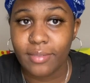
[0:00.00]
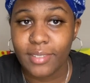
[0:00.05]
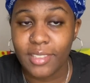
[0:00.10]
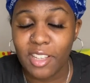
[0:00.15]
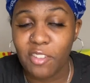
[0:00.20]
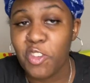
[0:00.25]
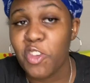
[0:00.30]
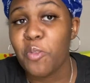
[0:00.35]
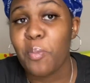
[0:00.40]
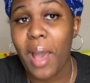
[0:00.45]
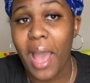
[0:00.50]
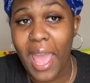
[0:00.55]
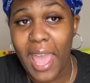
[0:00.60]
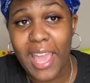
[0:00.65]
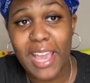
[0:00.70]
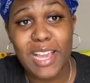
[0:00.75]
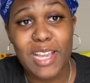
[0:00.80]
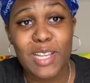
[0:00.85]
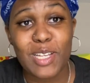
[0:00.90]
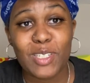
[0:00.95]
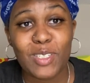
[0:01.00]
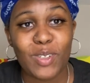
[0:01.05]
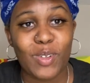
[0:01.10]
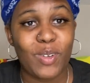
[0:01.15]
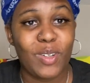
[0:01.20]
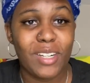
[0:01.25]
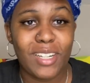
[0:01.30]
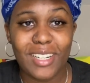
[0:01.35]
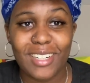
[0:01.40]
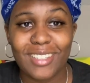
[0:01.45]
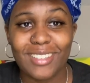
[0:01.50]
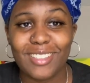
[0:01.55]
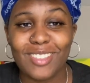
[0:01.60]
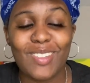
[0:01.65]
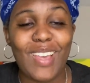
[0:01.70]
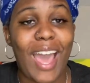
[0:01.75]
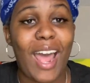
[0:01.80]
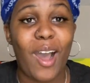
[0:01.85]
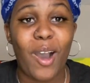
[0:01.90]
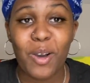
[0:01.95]
If you my age or you
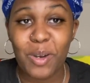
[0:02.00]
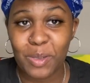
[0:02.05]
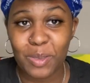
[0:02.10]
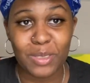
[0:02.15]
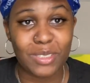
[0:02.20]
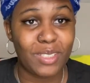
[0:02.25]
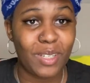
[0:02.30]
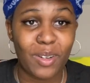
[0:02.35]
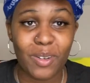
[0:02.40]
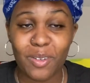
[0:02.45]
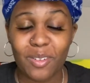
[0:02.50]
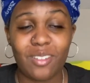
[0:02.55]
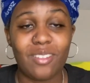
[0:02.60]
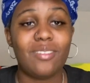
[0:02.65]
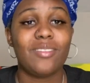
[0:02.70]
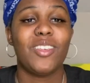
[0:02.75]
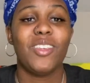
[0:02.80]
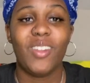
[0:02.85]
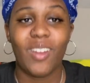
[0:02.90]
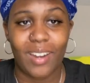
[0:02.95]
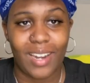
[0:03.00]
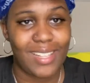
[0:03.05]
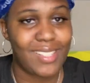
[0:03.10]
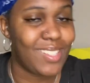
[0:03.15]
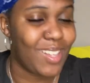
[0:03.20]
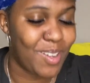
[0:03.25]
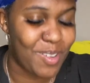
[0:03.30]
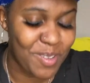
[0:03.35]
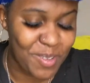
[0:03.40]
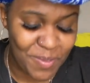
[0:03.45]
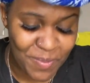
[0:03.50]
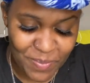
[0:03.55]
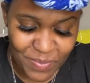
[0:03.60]
got old, so you know that song.